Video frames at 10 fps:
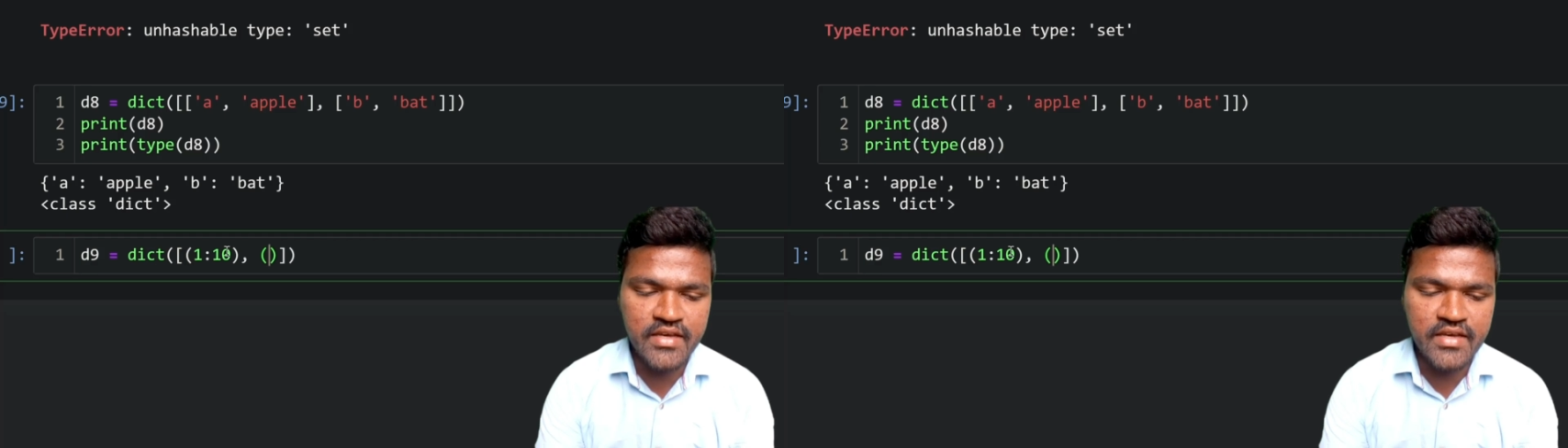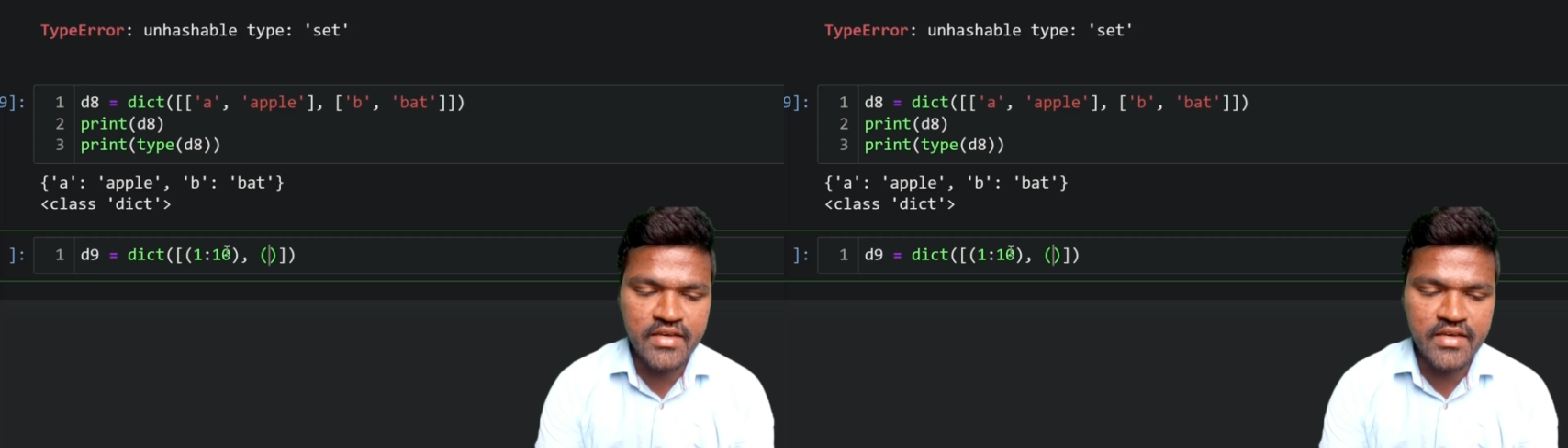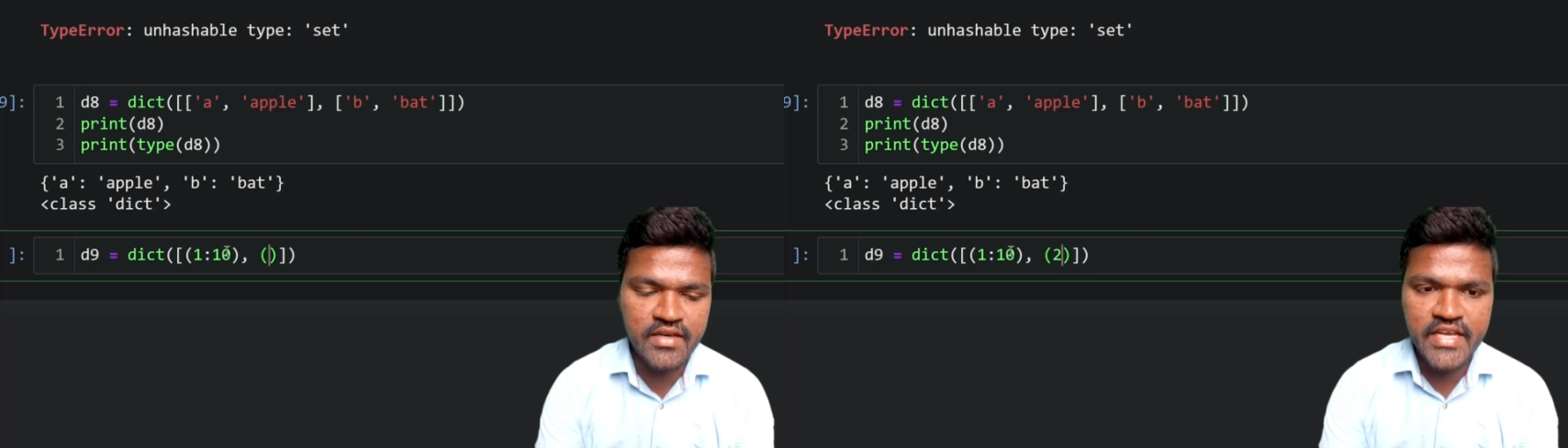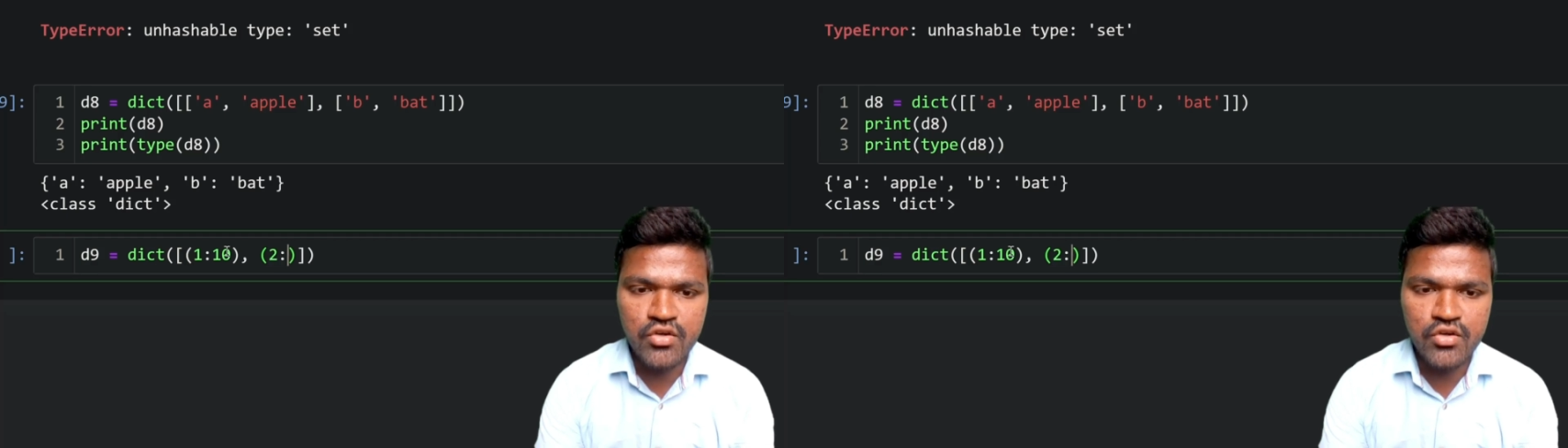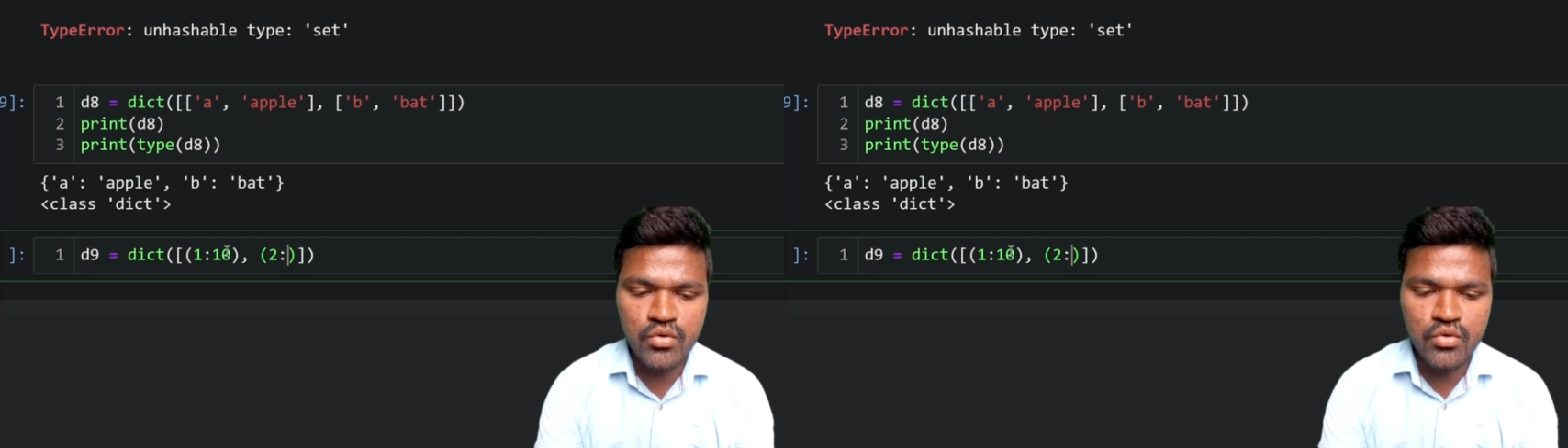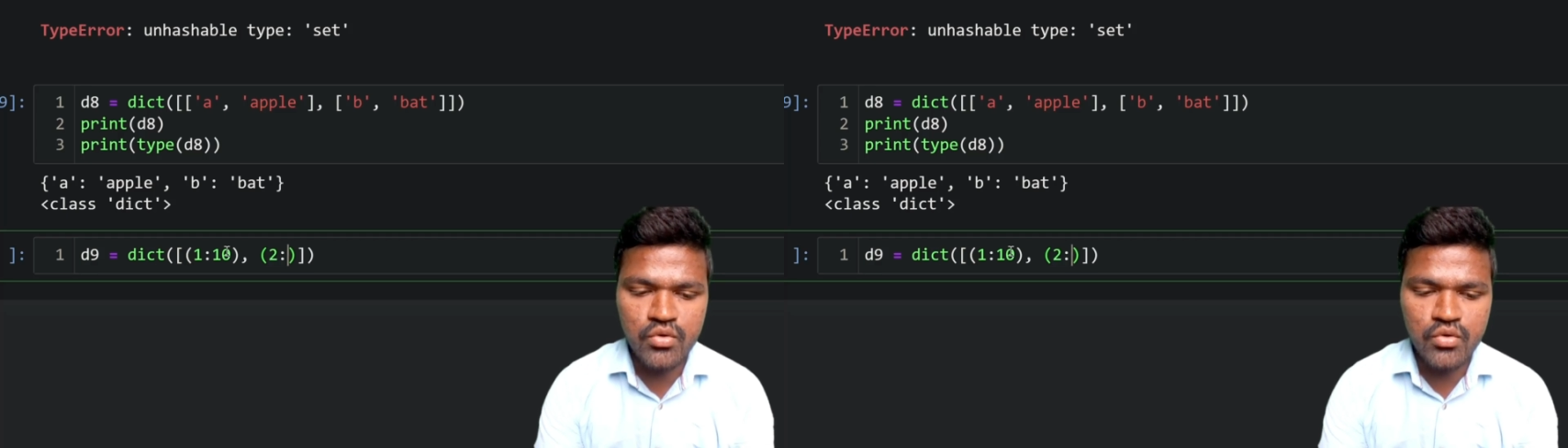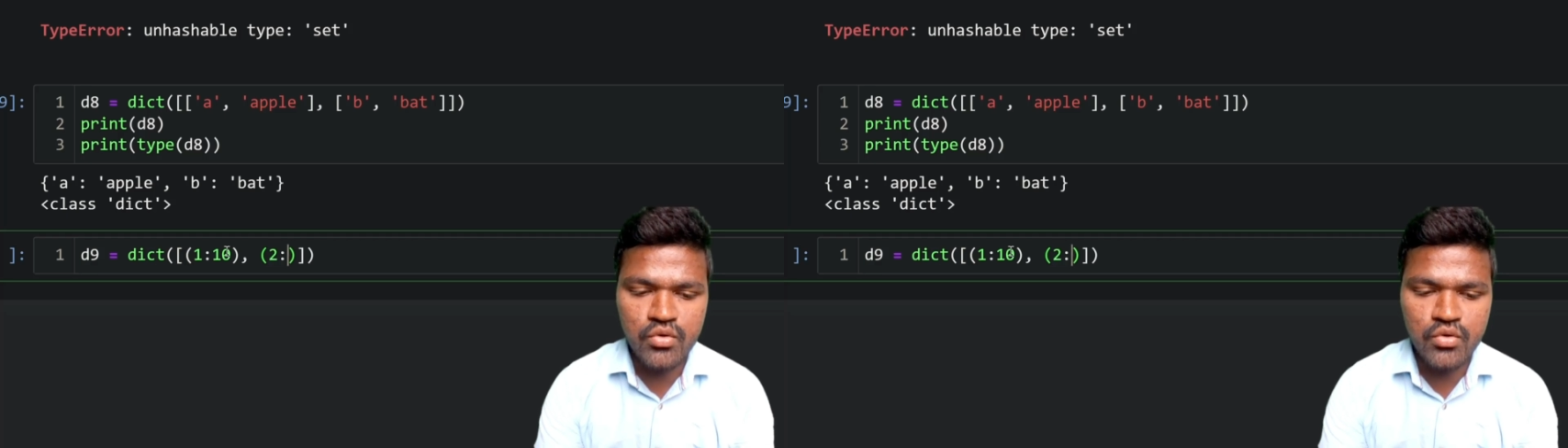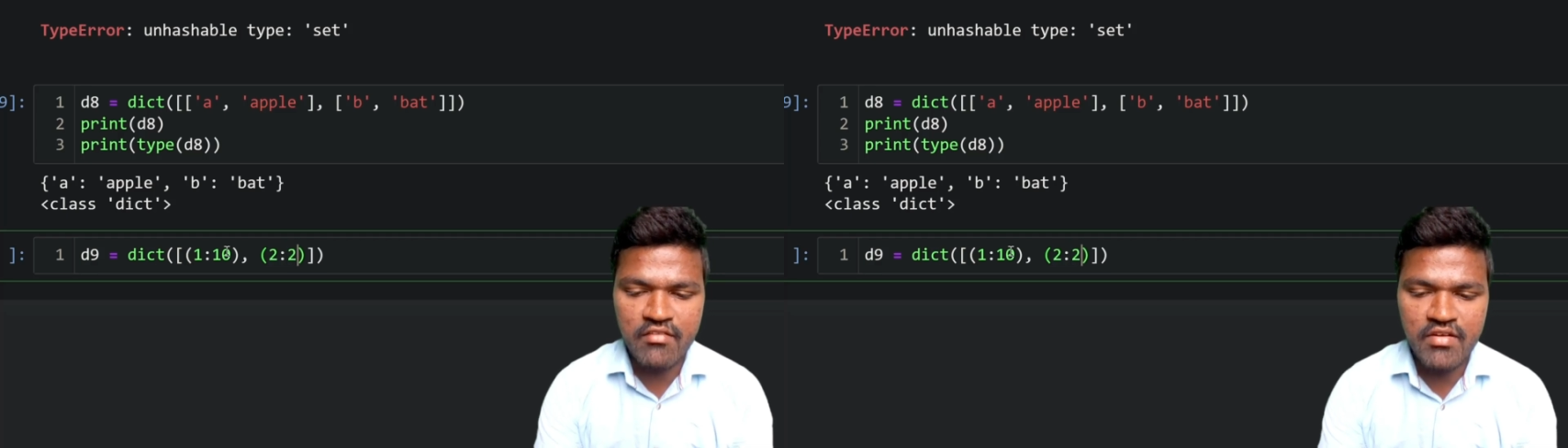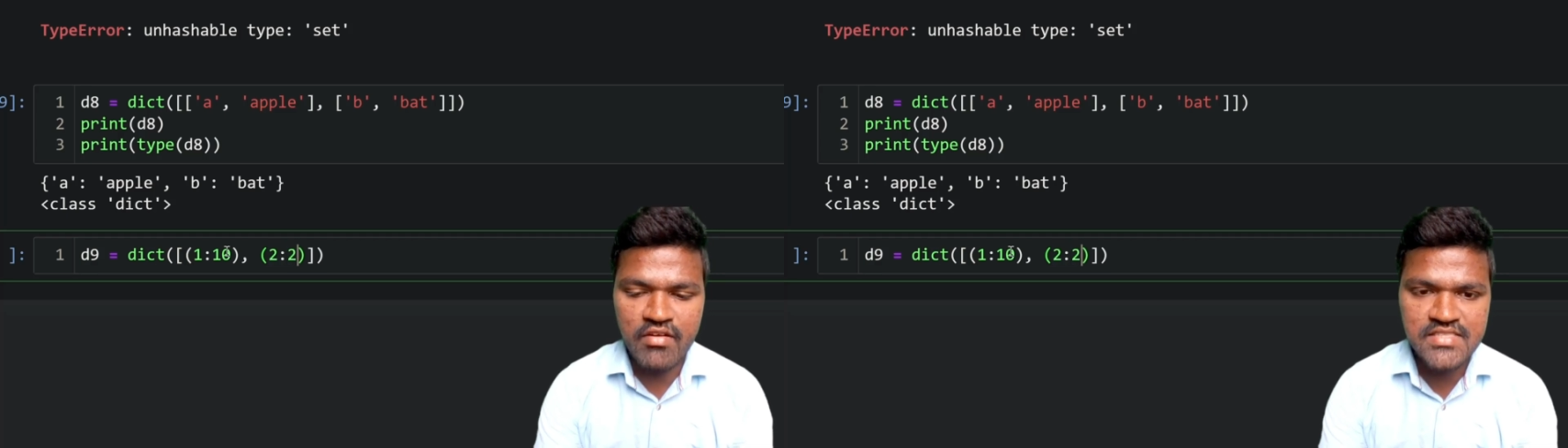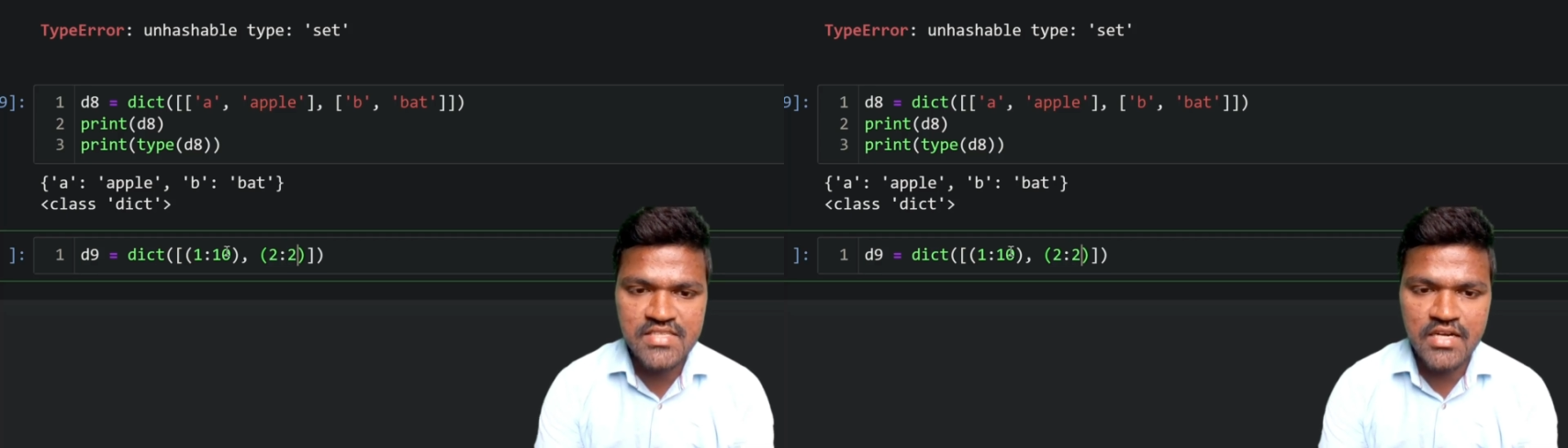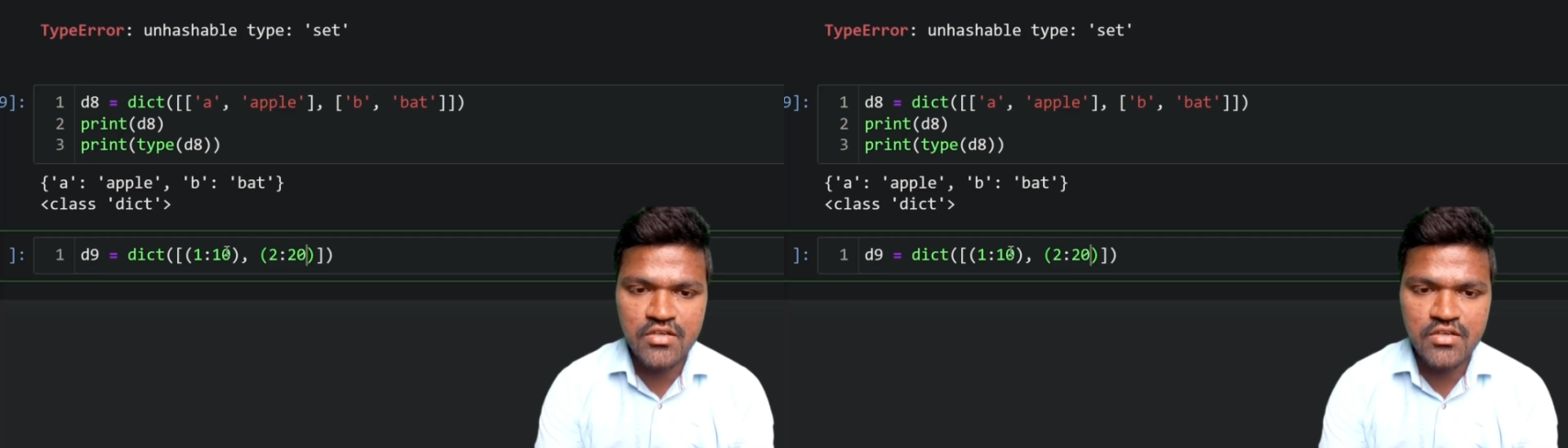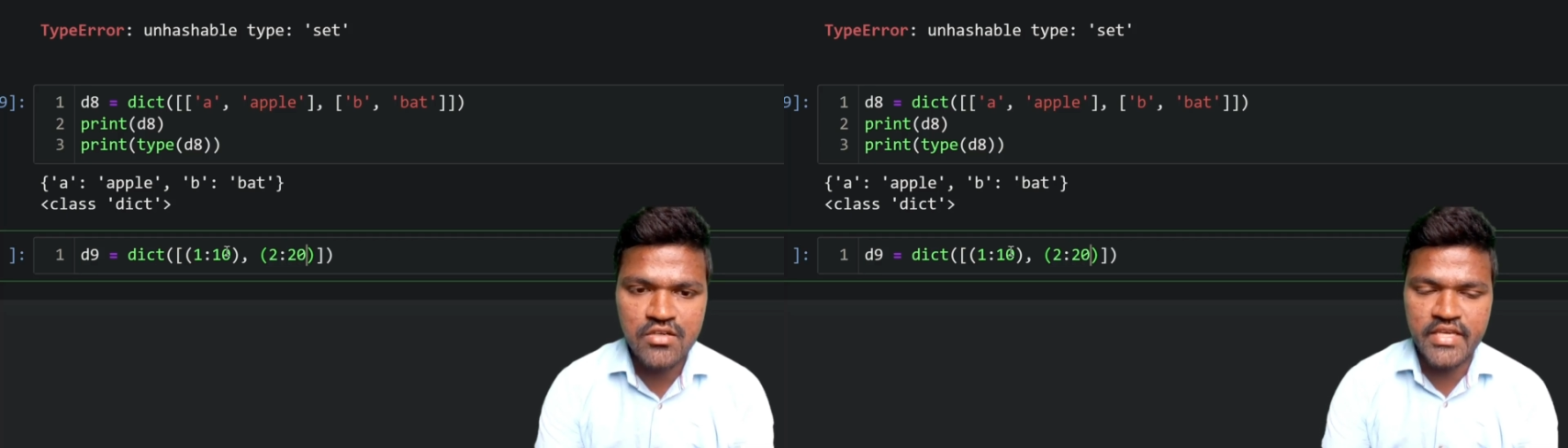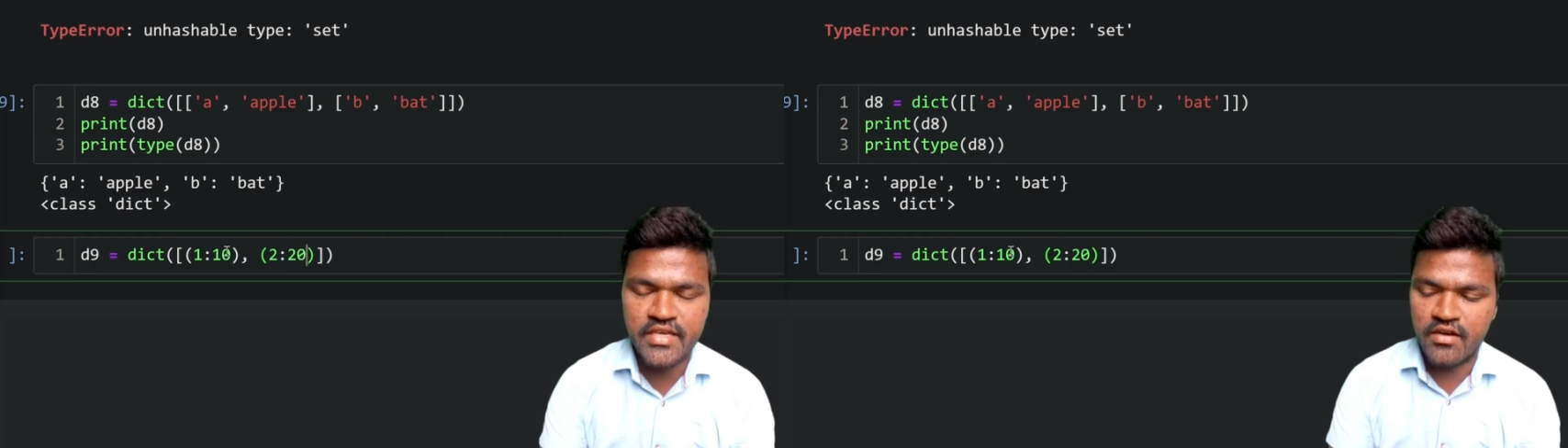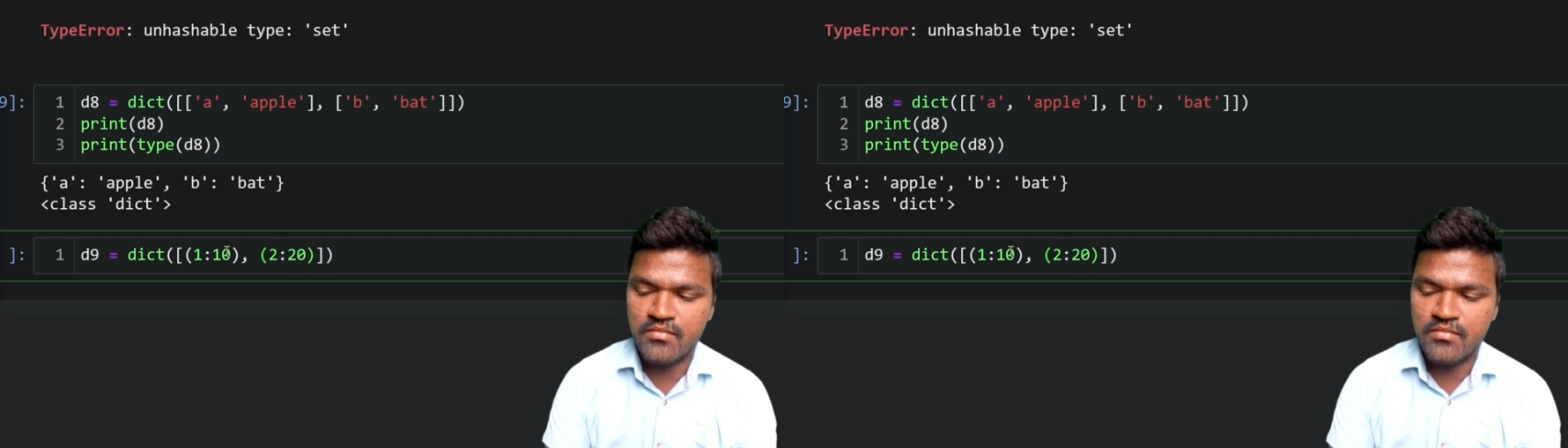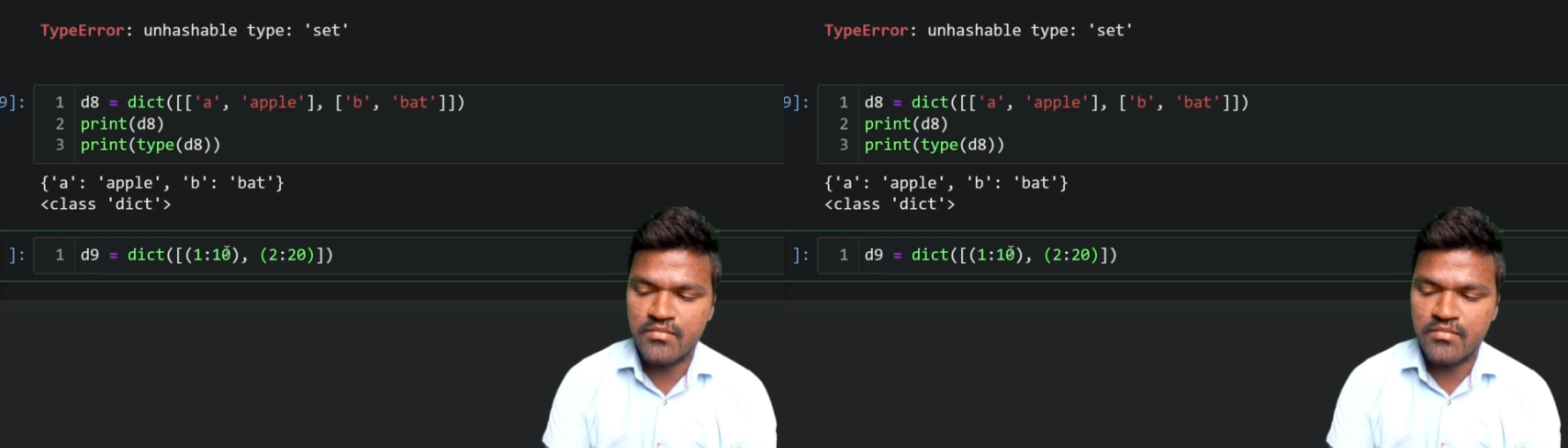I will take 2 and I will consider 20 here.